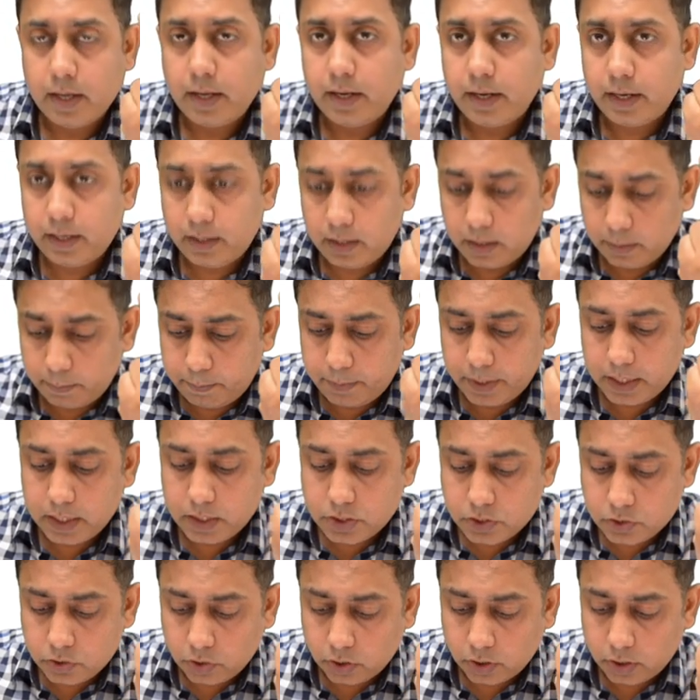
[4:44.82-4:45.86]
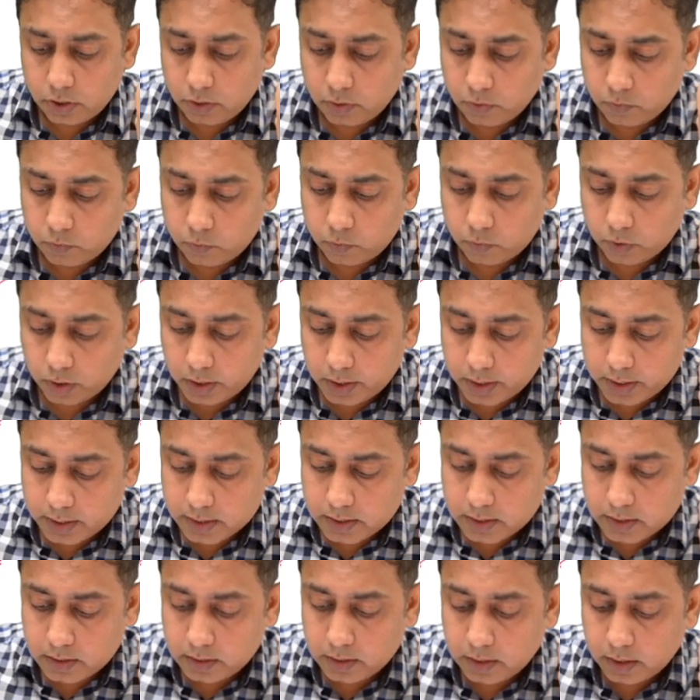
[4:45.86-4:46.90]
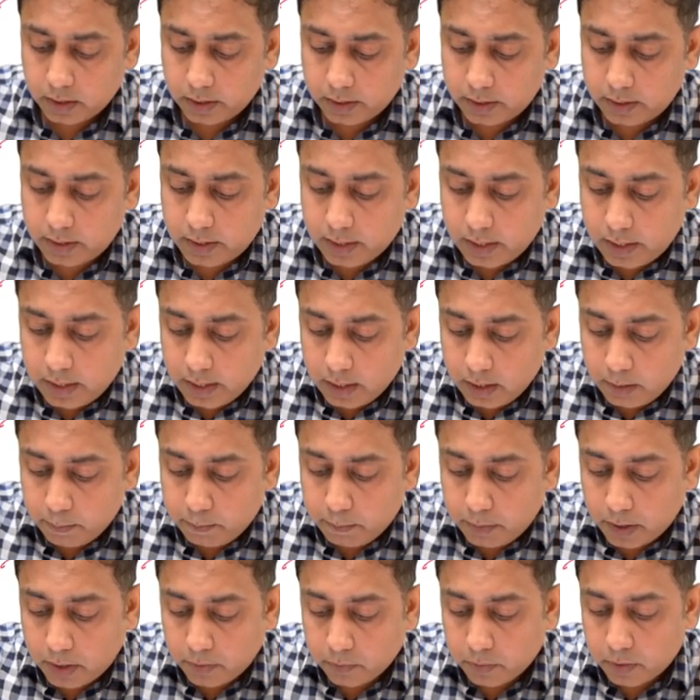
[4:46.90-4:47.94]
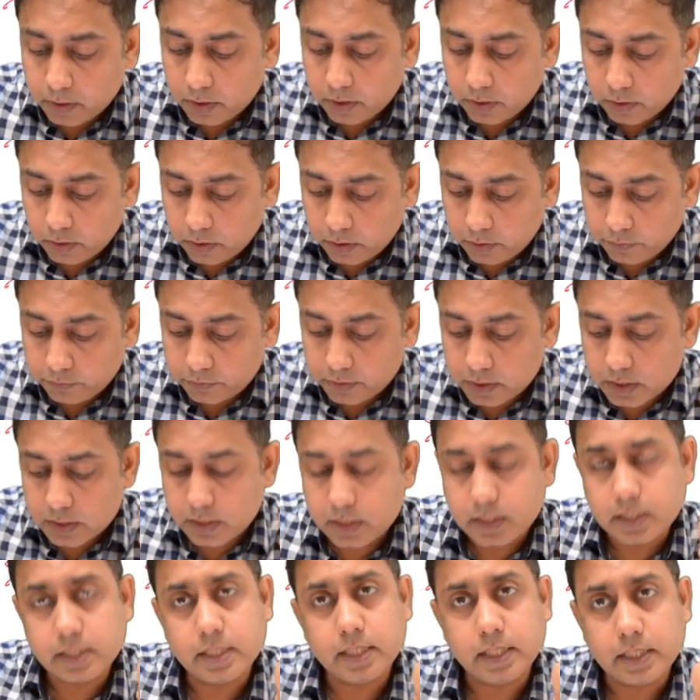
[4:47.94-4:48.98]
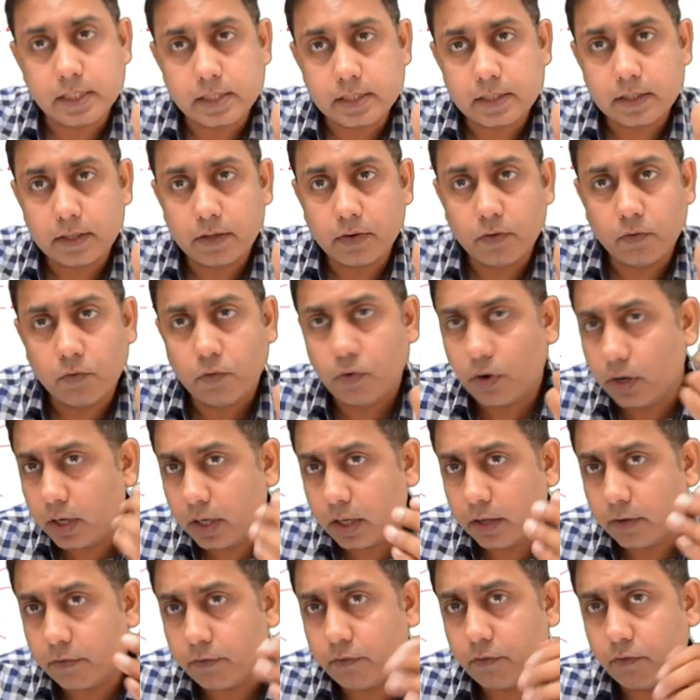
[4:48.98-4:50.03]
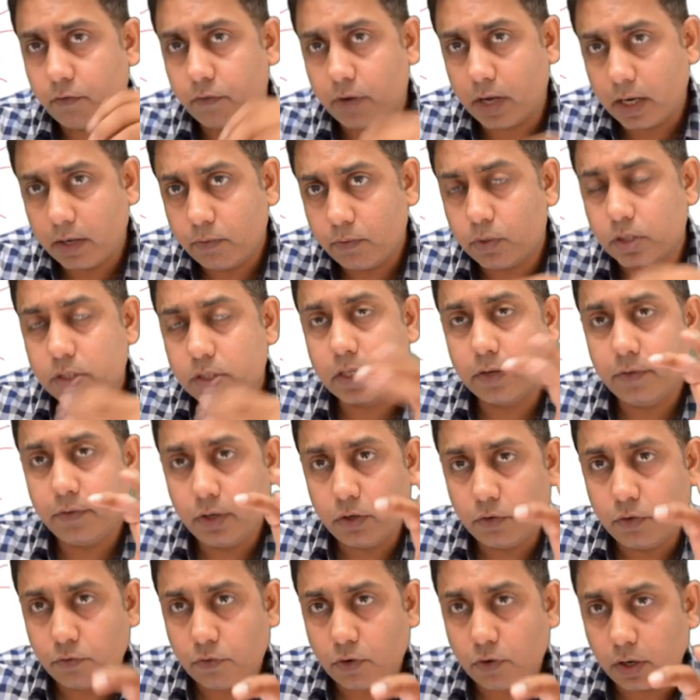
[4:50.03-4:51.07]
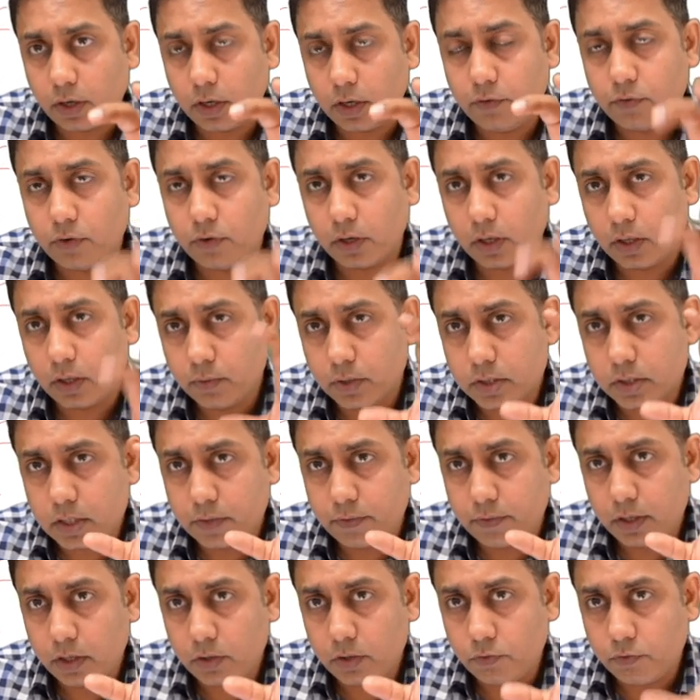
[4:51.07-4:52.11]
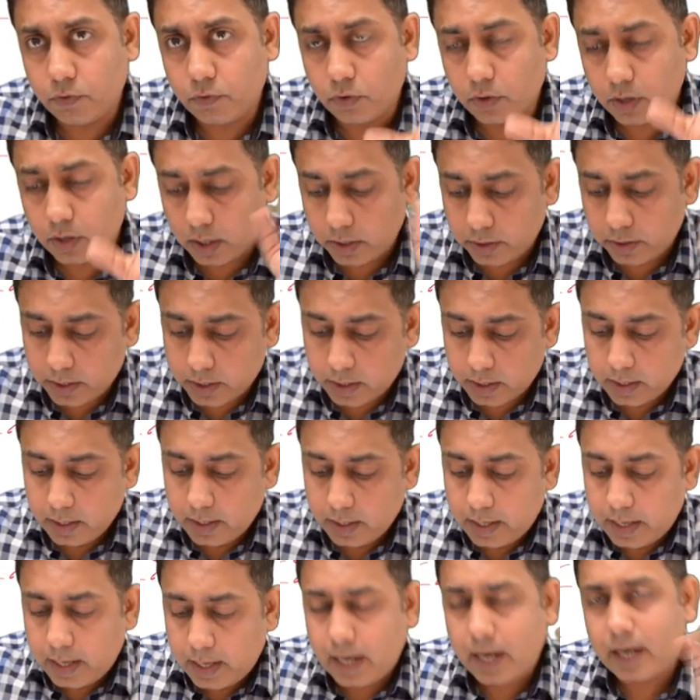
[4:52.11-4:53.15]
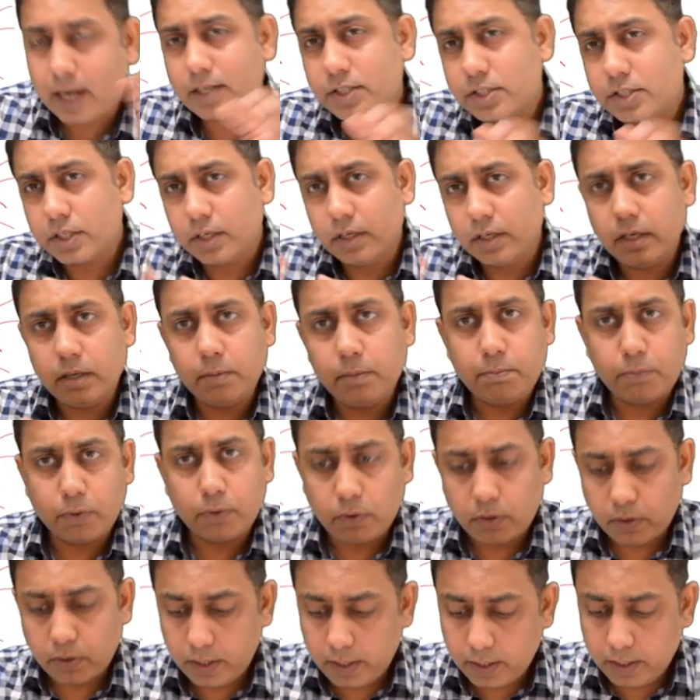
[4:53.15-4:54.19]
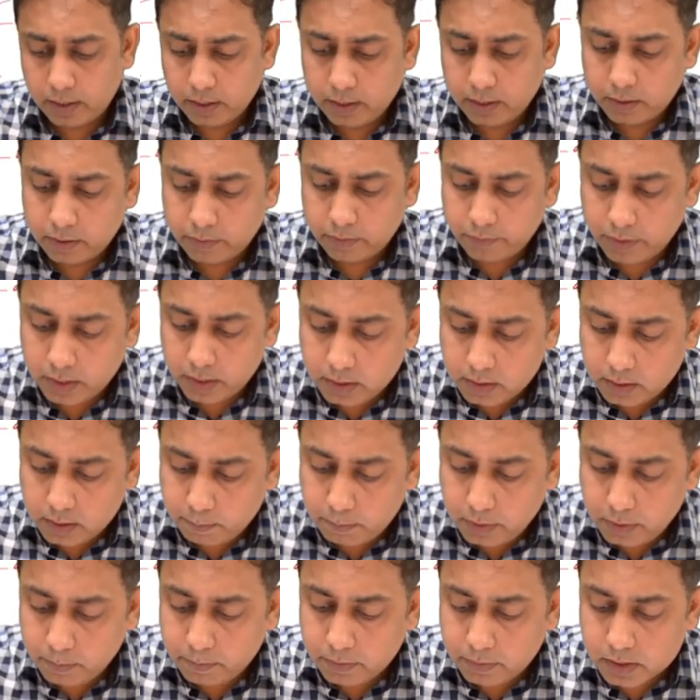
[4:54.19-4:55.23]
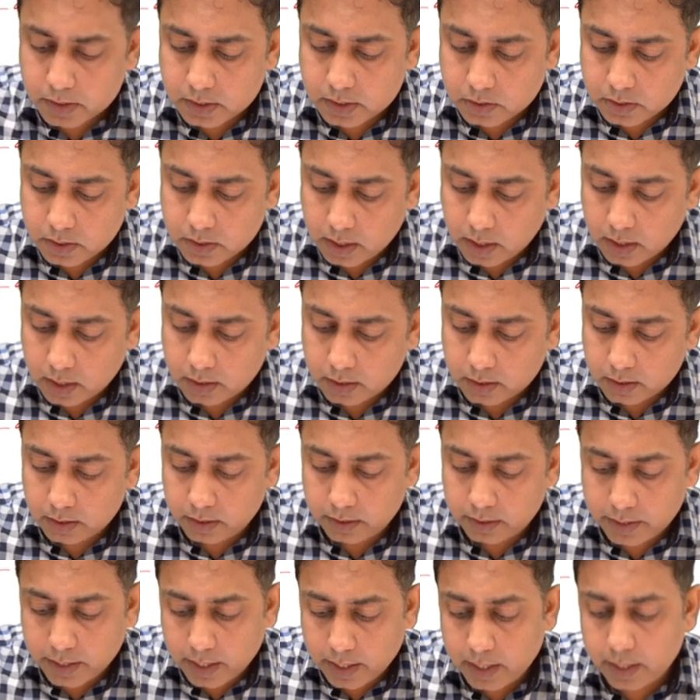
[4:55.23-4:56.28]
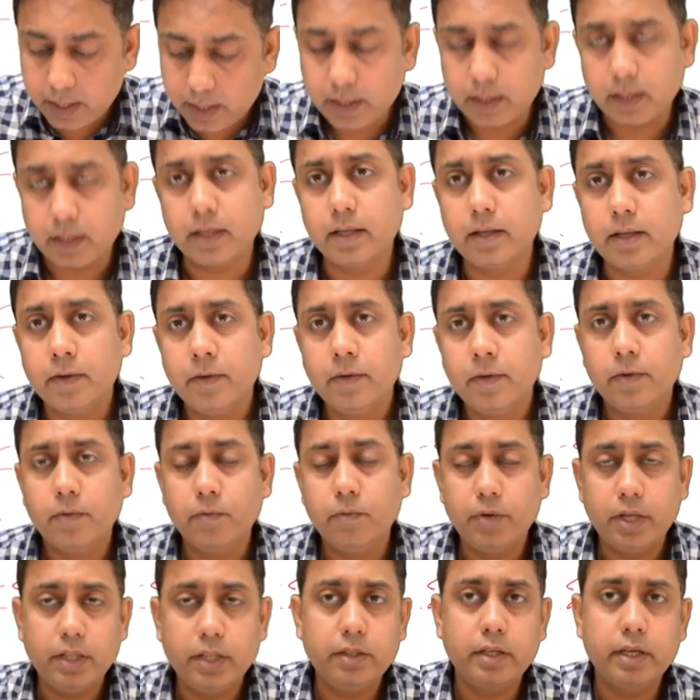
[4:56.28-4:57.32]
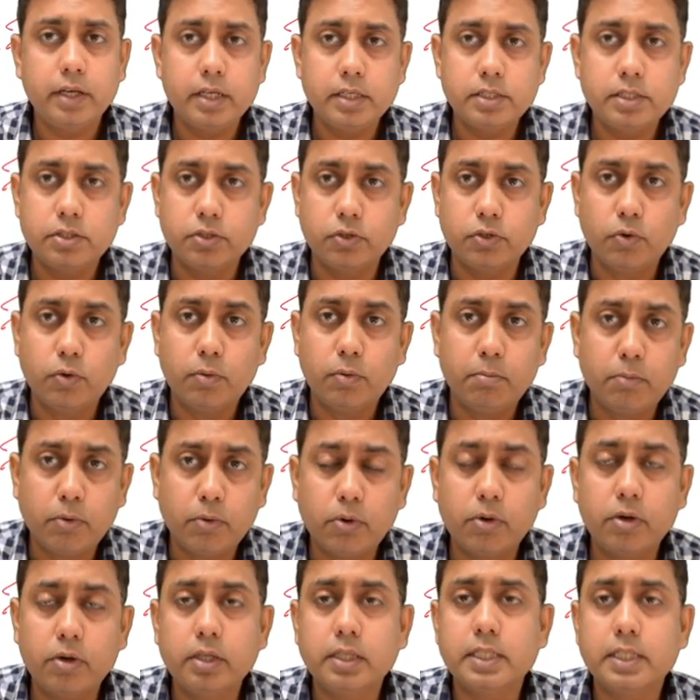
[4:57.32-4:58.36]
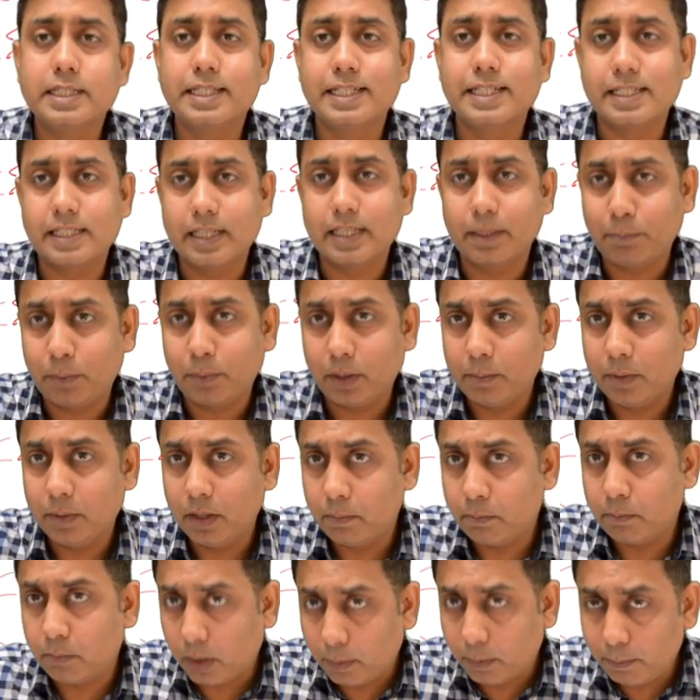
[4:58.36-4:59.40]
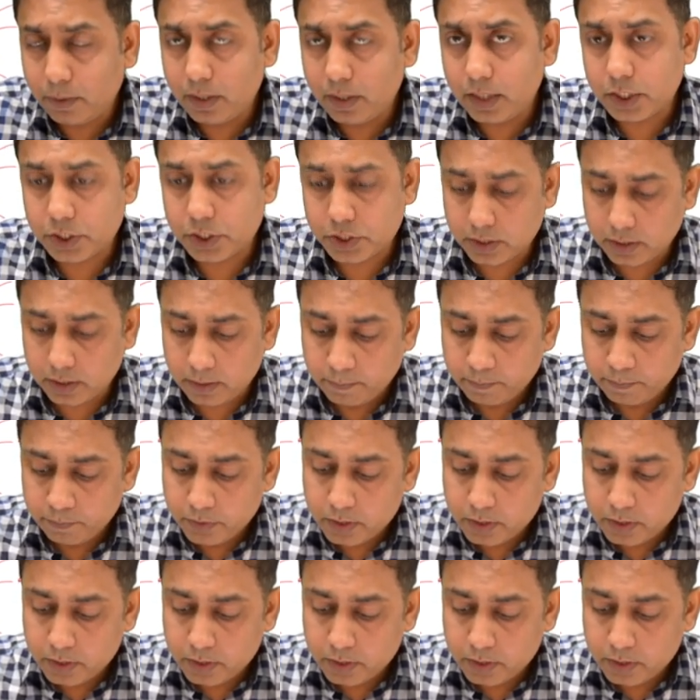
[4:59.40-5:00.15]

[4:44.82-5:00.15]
It depends on what is the killing power of this disease. What if one was giving to 40, 40 was giving to 400? At certain point, when the people start dying, when there is no more susceptible population,